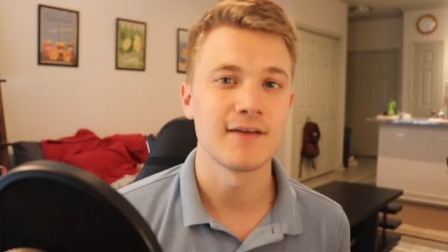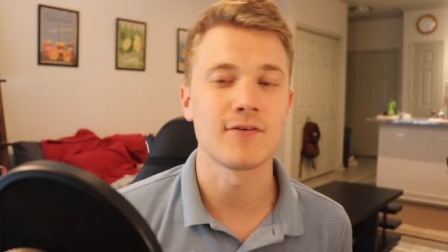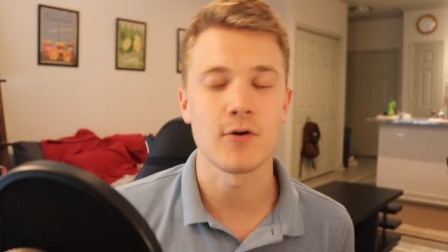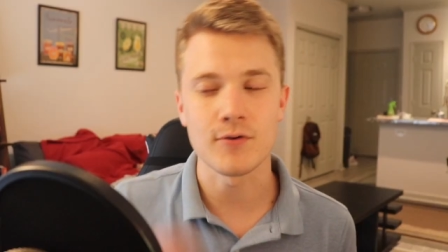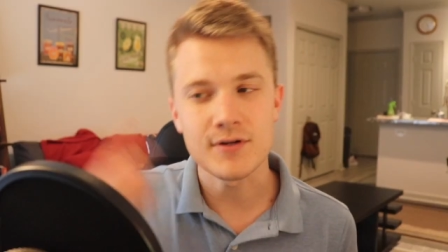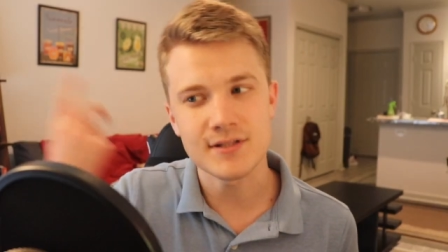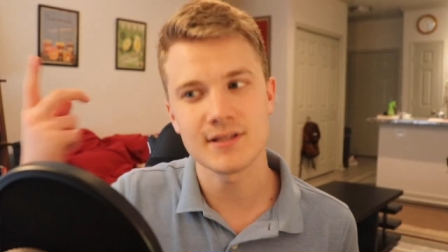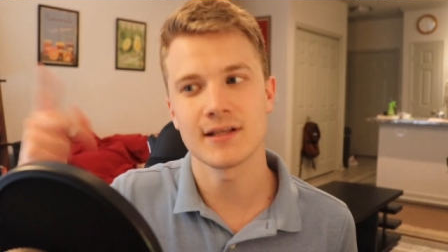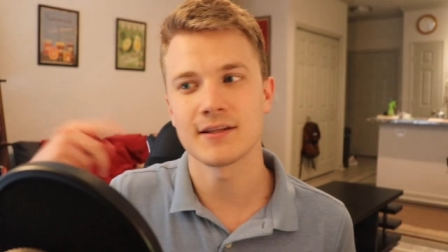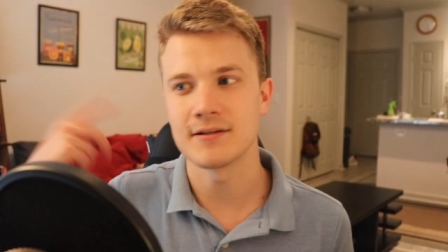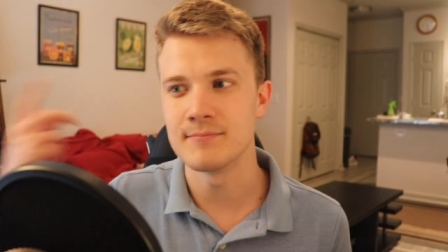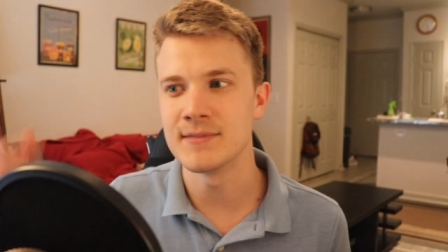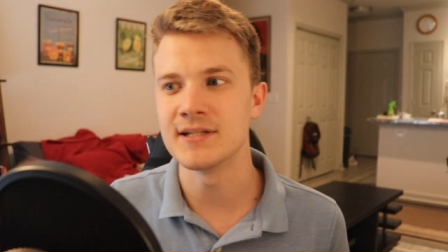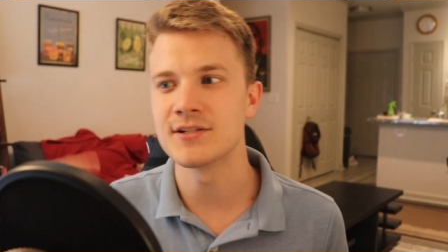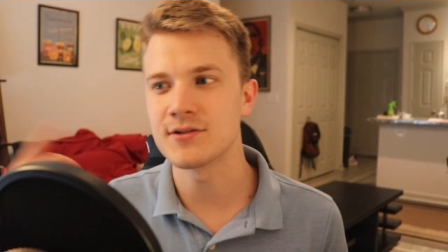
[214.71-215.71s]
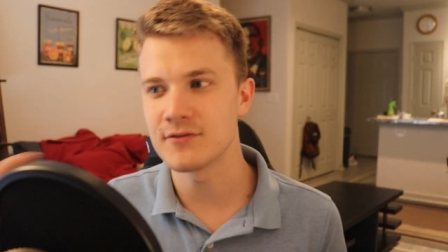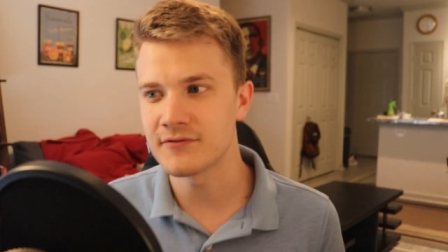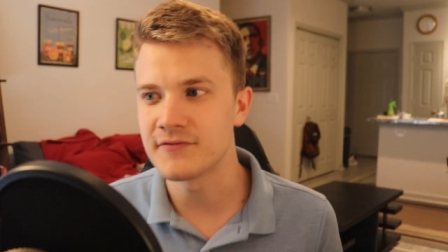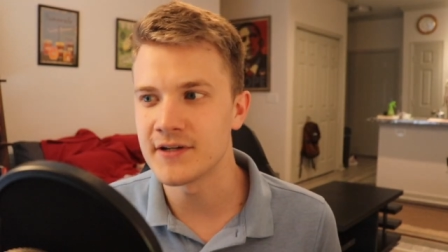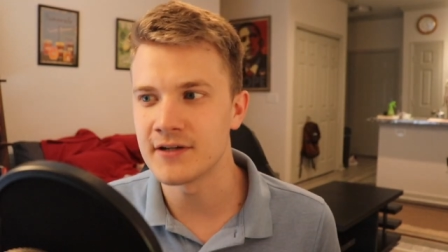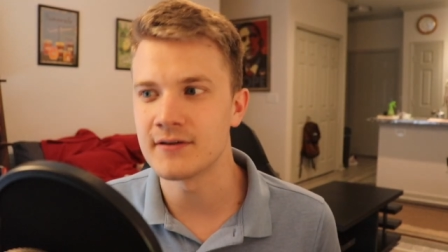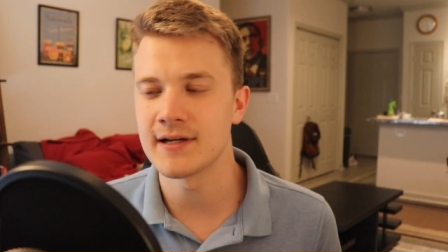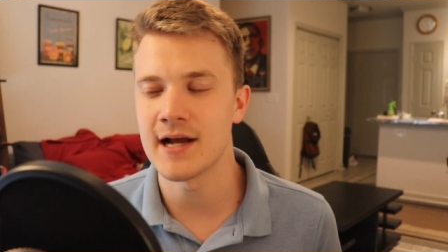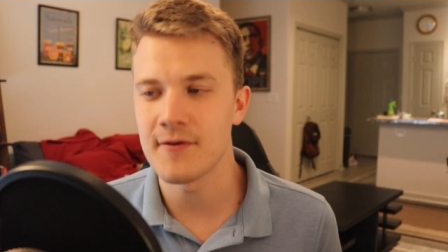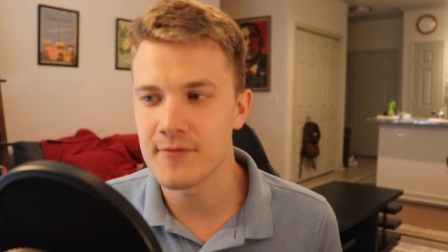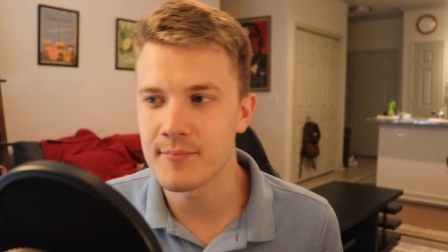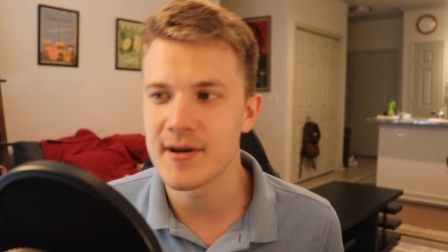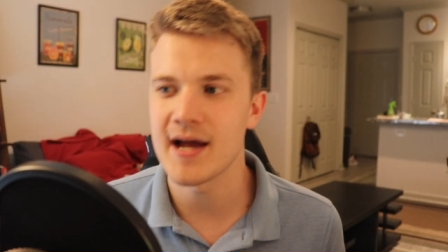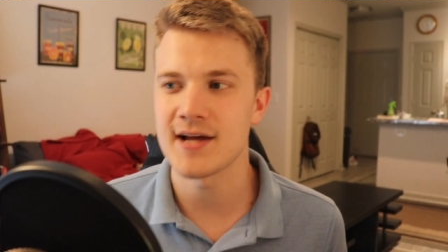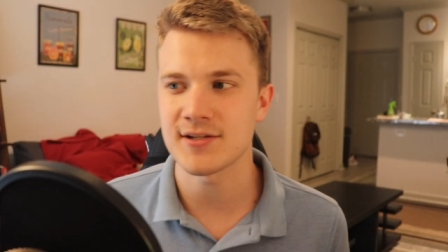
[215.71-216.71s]
Of course, like the mental figuring out
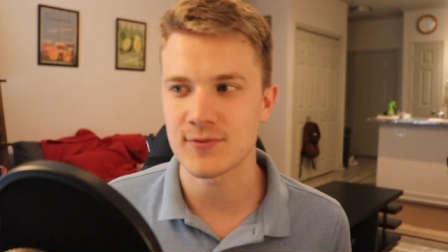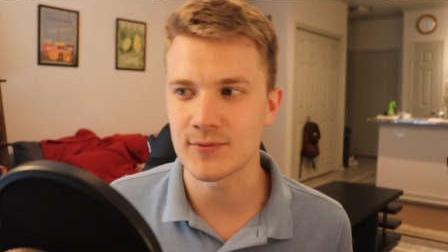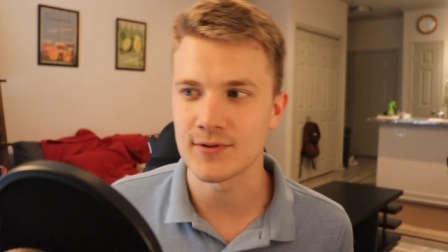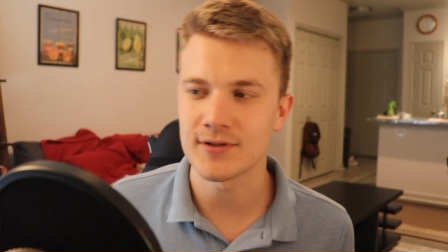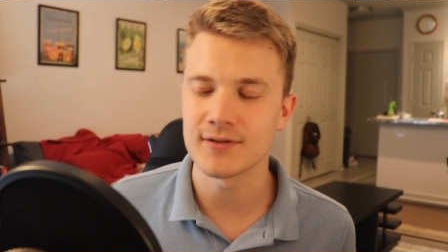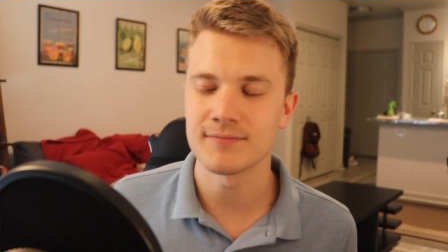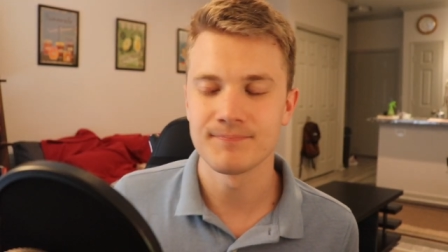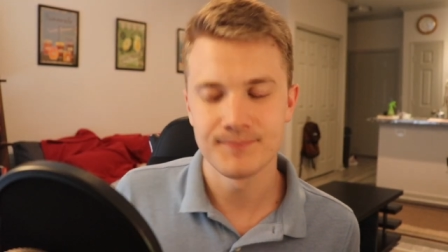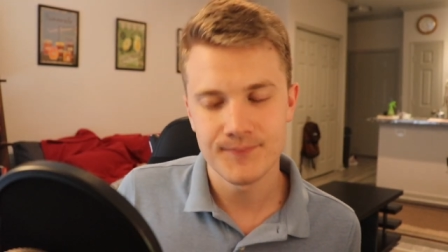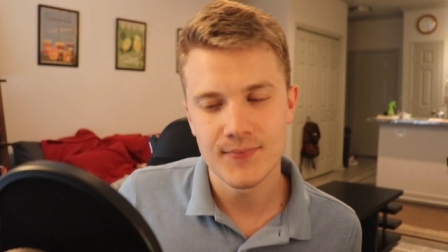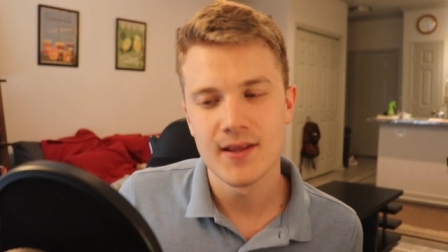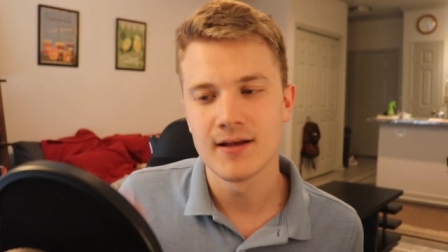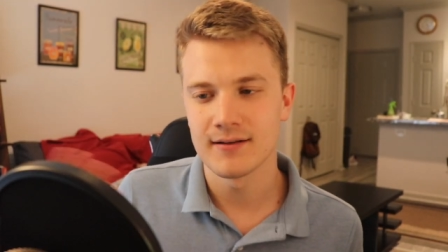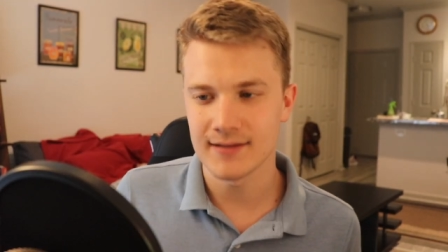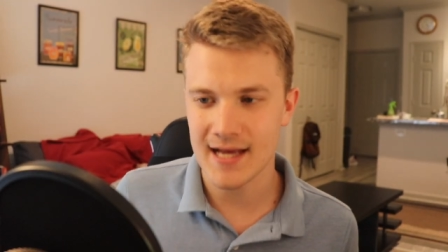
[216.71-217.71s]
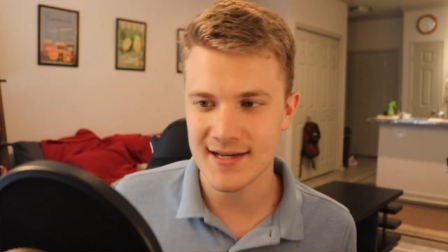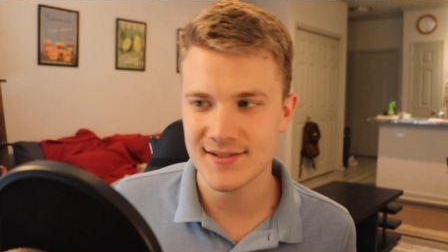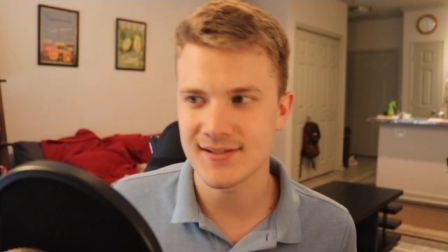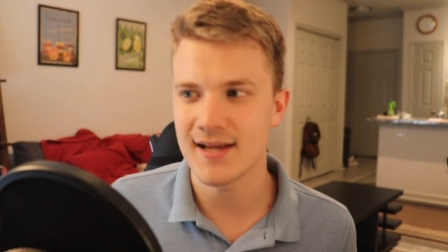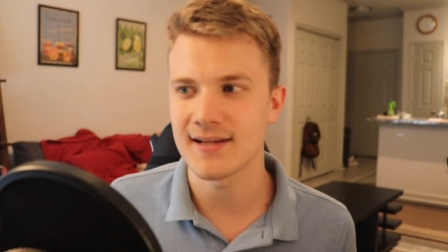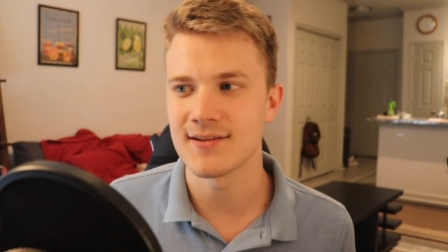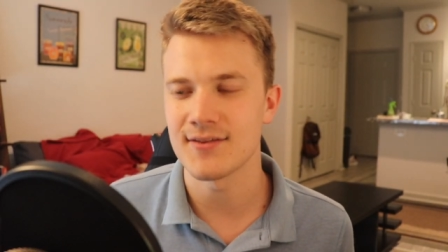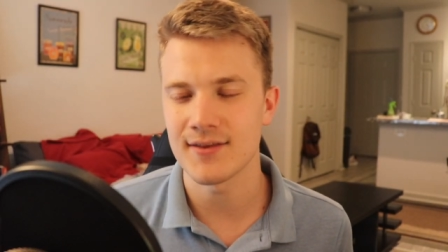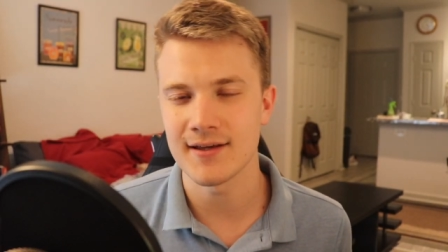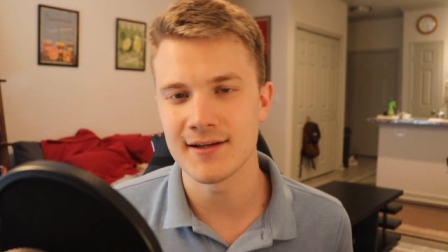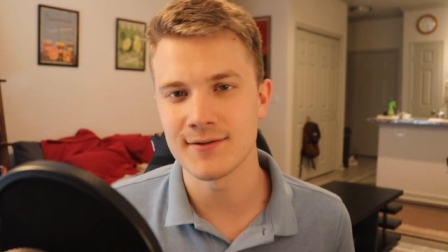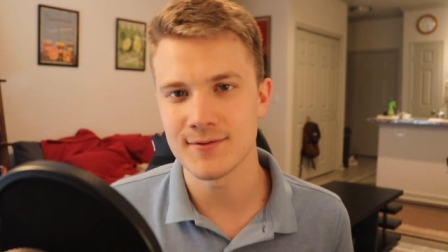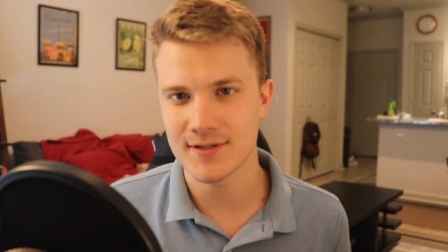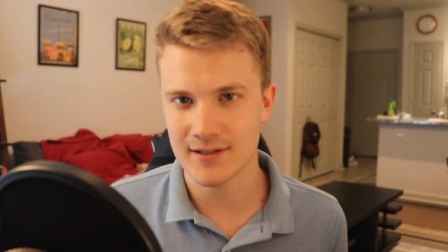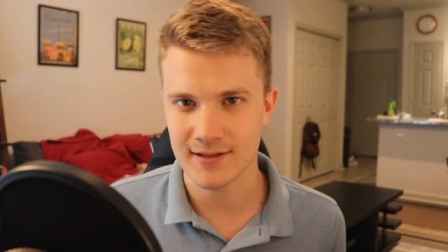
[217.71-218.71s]
the password last second
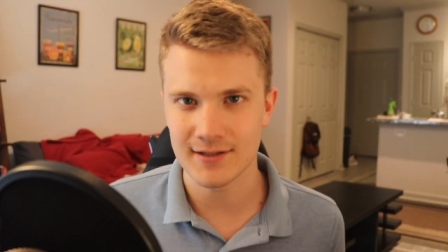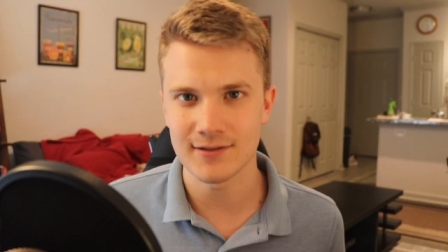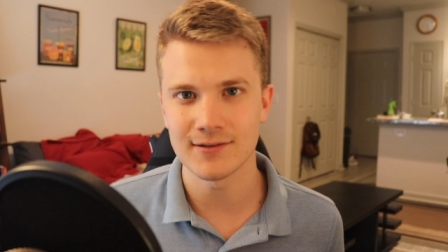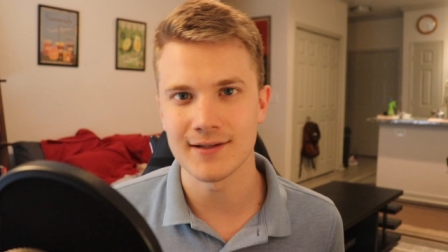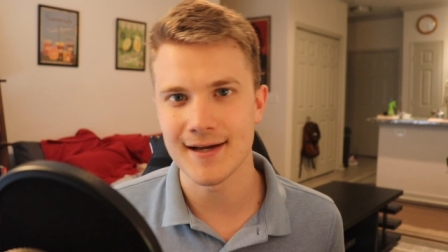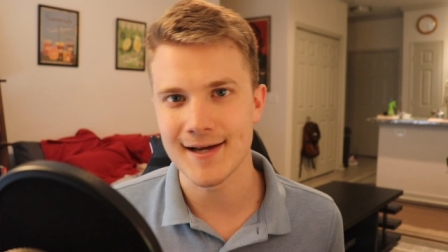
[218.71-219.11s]
thing was a little